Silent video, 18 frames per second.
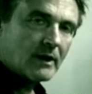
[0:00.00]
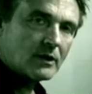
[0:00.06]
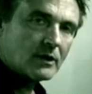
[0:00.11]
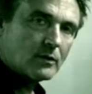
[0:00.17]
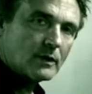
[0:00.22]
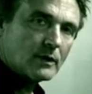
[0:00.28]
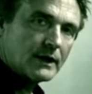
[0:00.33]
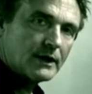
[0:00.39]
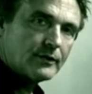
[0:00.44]

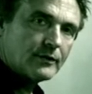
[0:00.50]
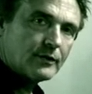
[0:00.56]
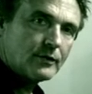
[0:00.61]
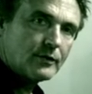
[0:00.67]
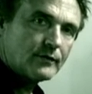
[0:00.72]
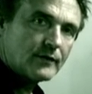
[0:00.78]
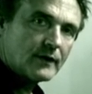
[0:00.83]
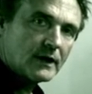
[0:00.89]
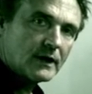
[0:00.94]
calling it a
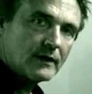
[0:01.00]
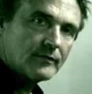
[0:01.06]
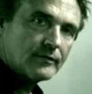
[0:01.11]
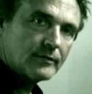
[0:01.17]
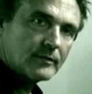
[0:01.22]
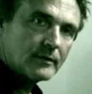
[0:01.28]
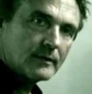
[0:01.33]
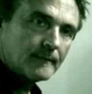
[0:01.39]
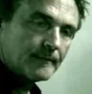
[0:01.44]
2-5?
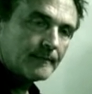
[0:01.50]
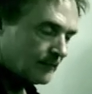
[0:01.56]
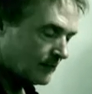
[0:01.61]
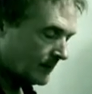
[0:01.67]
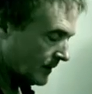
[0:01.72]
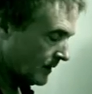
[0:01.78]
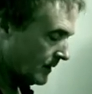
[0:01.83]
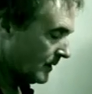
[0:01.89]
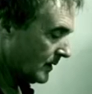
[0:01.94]

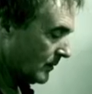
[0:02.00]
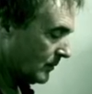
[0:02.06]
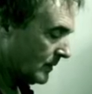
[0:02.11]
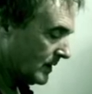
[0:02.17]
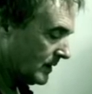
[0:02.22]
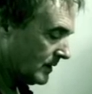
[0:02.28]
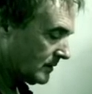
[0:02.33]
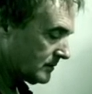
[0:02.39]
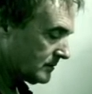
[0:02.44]

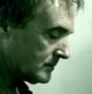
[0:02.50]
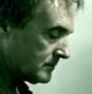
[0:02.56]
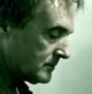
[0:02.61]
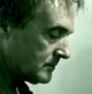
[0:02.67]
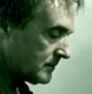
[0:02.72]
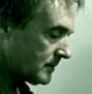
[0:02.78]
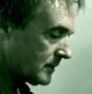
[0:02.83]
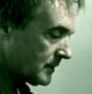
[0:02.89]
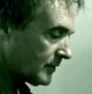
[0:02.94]
Well,
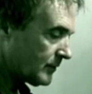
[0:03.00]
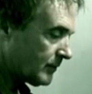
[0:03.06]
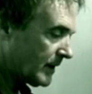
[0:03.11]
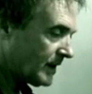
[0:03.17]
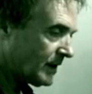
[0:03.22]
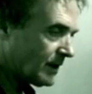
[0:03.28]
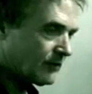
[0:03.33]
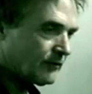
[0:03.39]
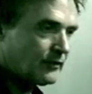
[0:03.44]
as
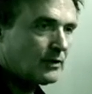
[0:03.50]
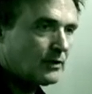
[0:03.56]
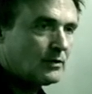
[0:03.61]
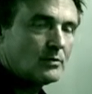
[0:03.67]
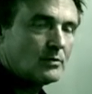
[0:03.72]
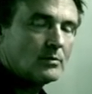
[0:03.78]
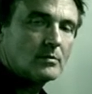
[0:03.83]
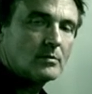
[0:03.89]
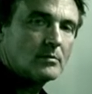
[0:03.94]
many of
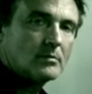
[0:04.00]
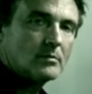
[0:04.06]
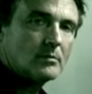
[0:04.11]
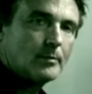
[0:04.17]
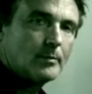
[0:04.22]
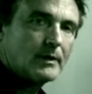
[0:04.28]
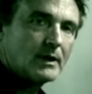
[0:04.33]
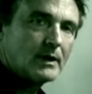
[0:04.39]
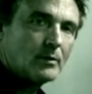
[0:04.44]
you will
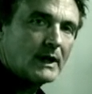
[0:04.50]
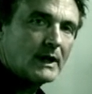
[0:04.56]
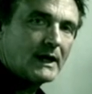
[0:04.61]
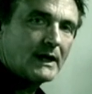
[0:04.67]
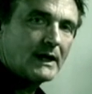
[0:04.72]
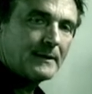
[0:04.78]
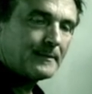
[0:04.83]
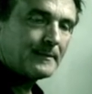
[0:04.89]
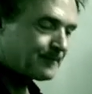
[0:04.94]
be
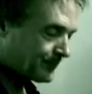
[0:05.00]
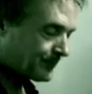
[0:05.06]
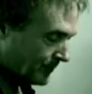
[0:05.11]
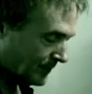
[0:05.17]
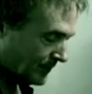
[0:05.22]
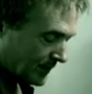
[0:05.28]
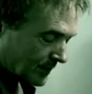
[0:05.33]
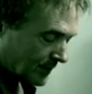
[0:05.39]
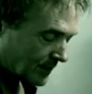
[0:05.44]
aware,
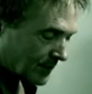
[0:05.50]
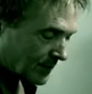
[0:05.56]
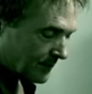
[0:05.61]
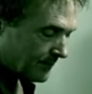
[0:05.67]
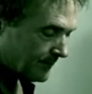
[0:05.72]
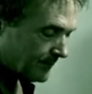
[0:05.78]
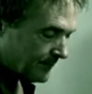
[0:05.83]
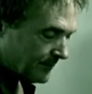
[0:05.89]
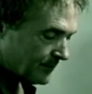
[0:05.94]

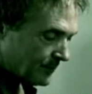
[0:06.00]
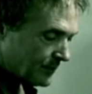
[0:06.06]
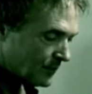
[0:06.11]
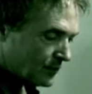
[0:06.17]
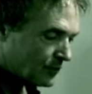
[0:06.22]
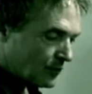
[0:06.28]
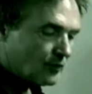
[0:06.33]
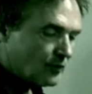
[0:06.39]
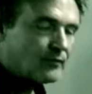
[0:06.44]
the
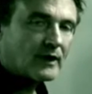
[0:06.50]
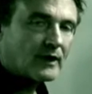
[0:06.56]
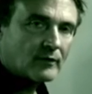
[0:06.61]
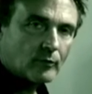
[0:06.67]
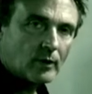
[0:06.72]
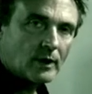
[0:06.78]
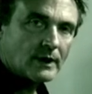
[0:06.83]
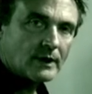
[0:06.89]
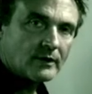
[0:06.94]

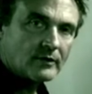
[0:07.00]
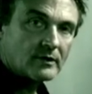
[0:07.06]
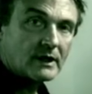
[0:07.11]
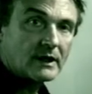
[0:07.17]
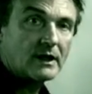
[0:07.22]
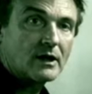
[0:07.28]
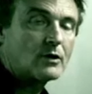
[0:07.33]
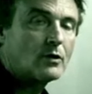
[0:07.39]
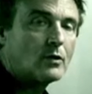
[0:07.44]
2-5-1 is like
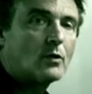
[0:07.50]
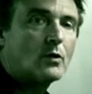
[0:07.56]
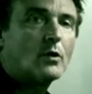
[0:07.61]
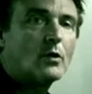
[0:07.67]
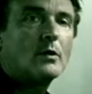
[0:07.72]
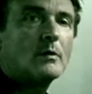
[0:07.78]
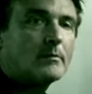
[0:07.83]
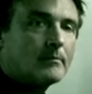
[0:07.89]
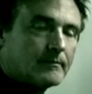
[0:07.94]
a
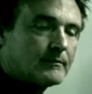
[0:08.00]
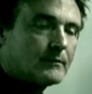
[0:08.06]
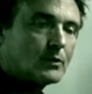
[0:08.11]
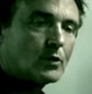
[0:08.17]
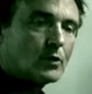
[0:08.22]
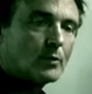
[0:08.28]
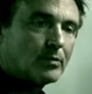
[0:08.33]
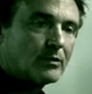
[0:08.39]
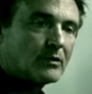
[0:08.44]
chord
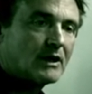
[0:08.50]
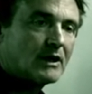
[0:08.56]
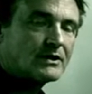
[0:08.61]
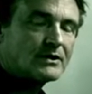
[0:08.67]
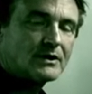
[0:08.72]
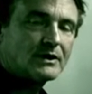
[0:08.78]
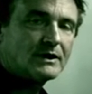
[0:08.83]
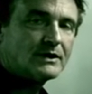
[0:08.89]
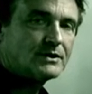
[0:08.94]

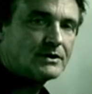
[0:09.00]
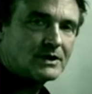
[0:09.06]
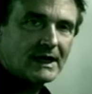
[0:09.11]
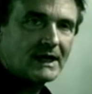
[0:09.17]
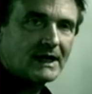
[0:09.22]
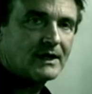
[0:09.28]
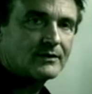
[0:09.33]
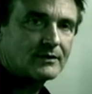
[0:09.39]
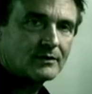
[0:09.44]
progression in
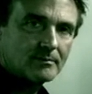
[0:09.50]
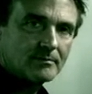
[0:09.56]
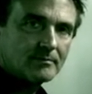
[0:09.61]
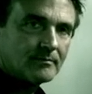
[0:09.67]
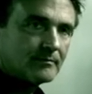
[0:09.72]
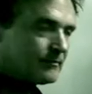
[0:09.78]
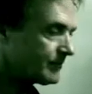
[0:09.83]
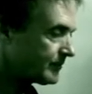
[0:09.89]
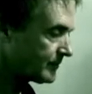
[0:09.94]
jazz and
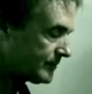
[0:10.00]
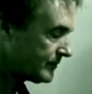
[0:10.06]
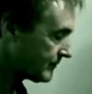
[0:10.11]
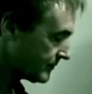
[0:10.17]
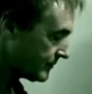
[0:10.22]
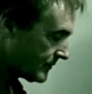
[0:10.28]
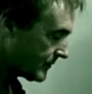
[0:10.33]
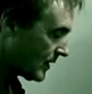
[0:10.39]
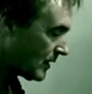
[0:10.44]

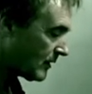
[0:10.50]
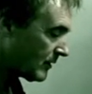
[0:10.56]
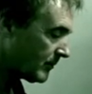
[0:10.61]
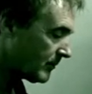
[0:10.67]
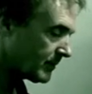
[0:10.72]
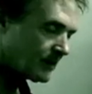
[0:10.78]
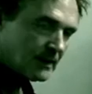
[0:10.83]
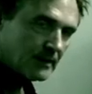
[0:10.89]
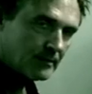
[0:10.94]

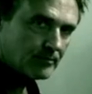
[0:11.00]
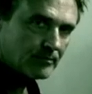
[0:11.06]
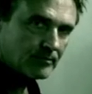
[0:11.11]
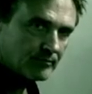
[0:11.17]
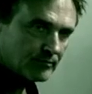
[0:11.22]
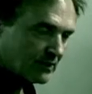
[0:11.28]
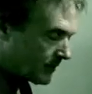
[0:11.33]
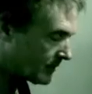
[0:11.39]
R&B, pretty